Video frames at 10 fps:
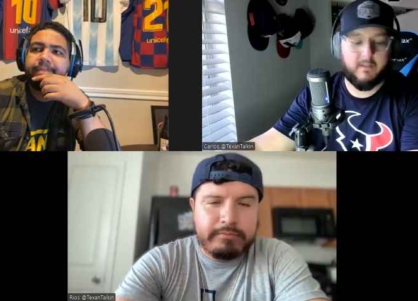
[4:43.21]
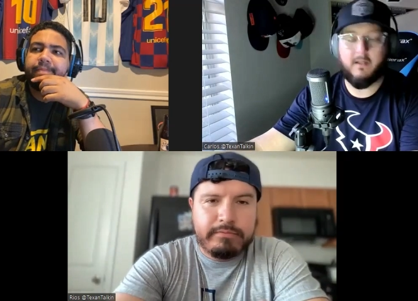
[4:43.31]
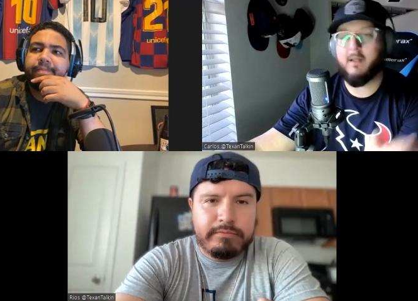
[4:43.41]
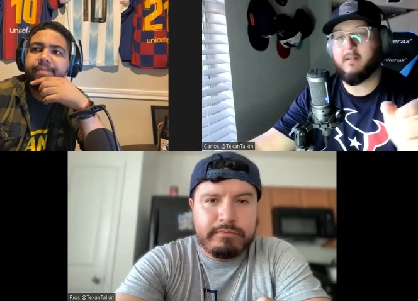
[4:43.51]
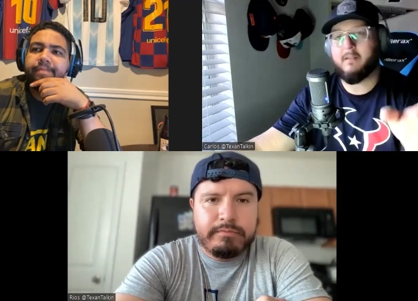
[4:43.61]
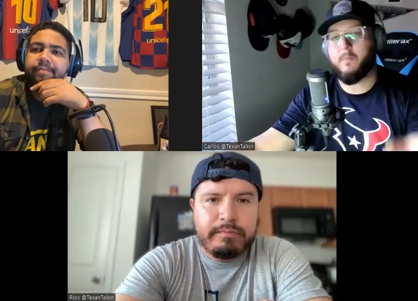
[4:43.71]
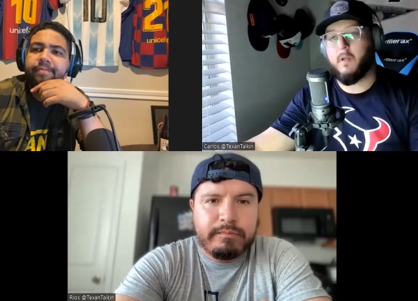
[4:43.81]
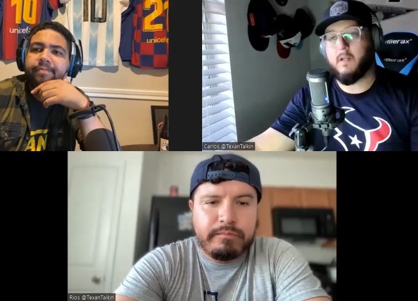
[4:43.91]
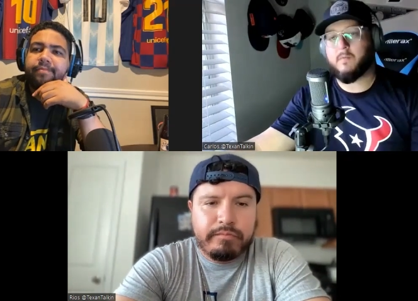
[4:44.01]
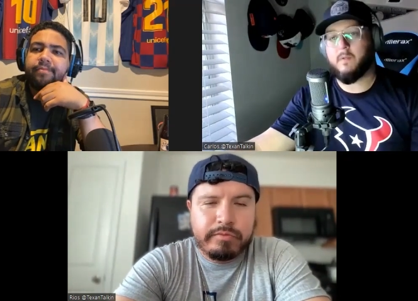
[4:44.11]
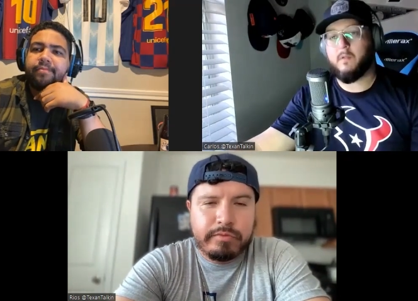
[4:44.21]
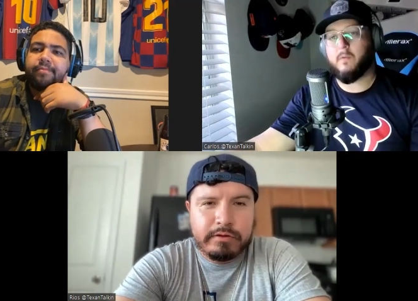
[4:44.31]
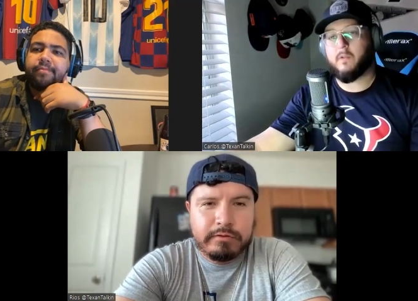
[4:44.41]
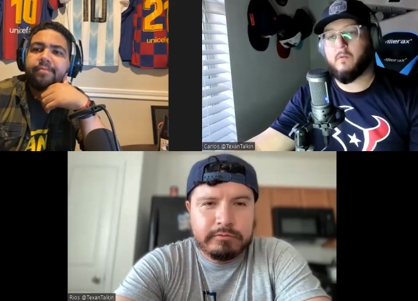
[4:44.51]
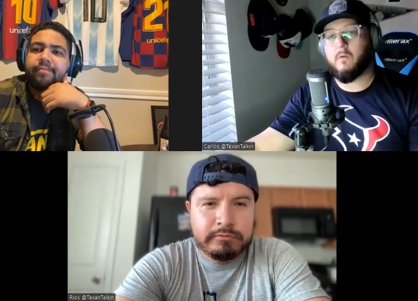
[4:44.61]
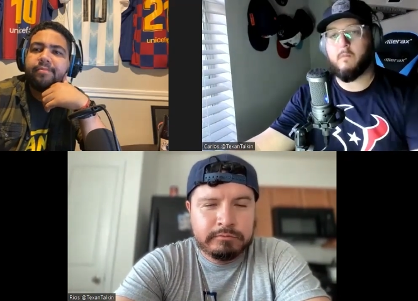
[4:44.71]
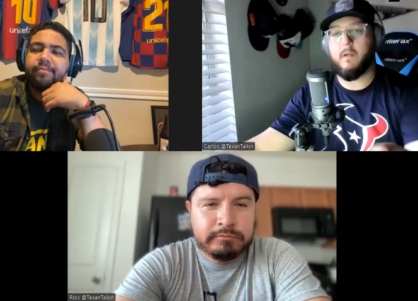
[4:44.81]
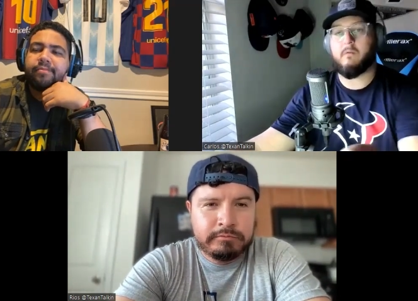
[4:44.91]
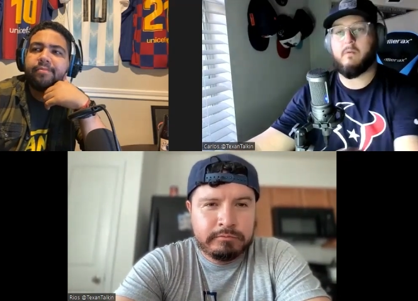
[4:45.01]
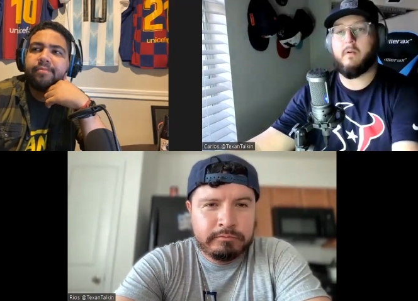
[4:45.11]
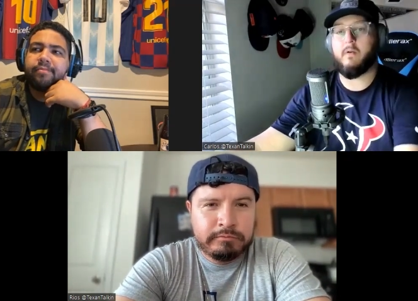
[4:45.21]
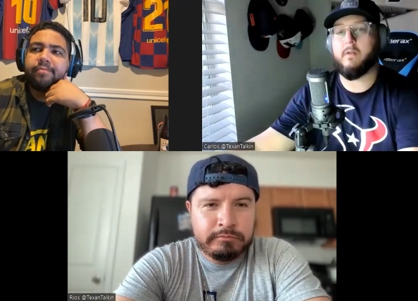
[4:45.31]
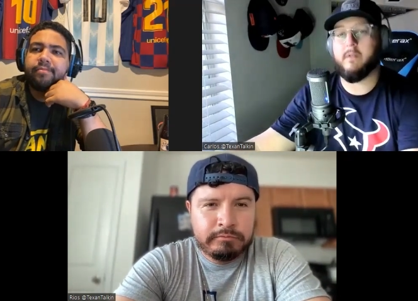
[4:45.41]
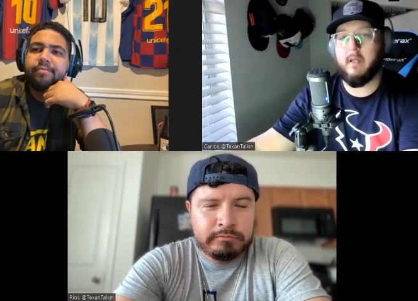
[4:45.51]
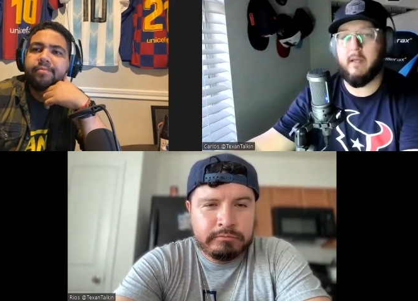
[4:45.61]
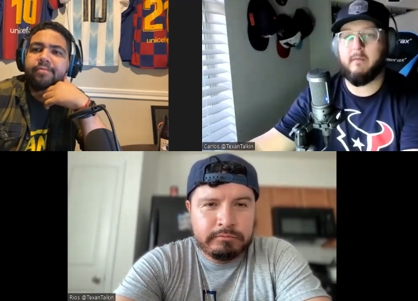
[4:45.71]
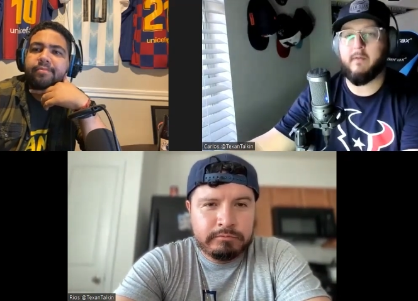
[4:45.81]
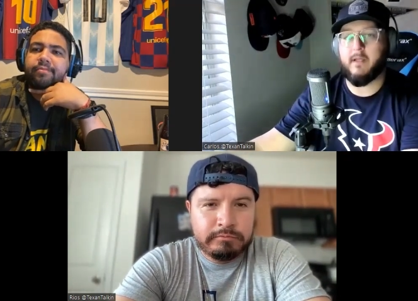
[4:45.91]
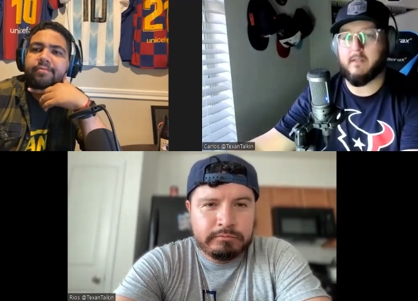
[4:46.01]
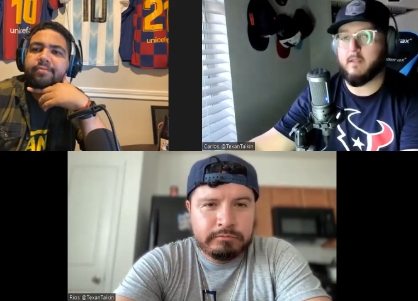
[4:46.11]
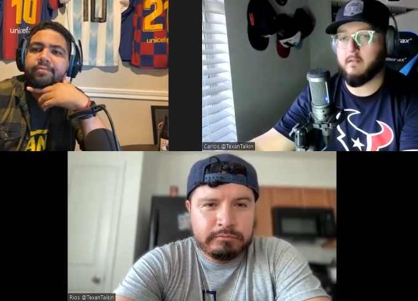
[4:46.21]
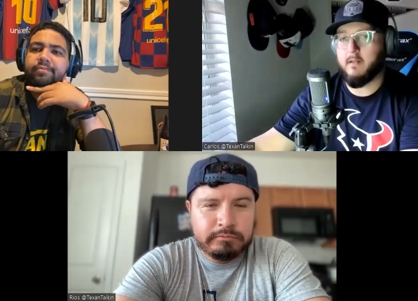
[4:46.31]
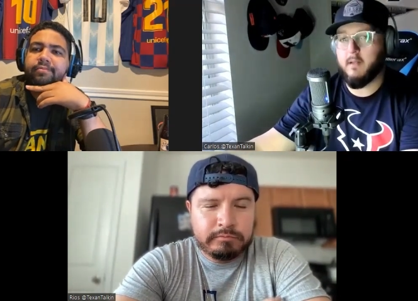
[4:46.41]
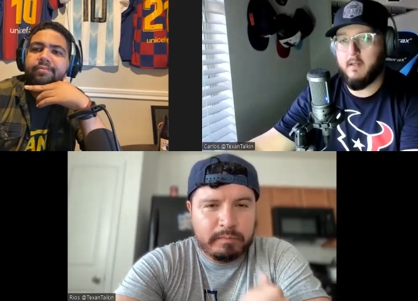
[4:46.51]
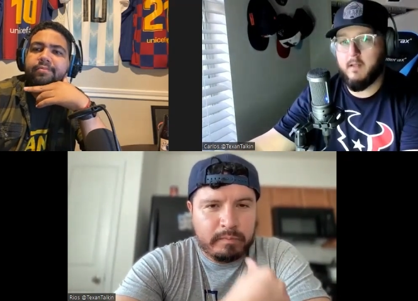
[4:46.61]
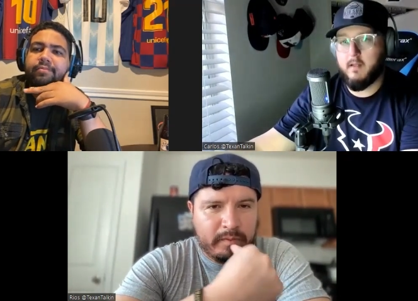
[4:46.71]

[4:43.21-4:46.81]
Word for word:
Speaker 1: But to be honest with you, when the quarterback around you doesn't have isn't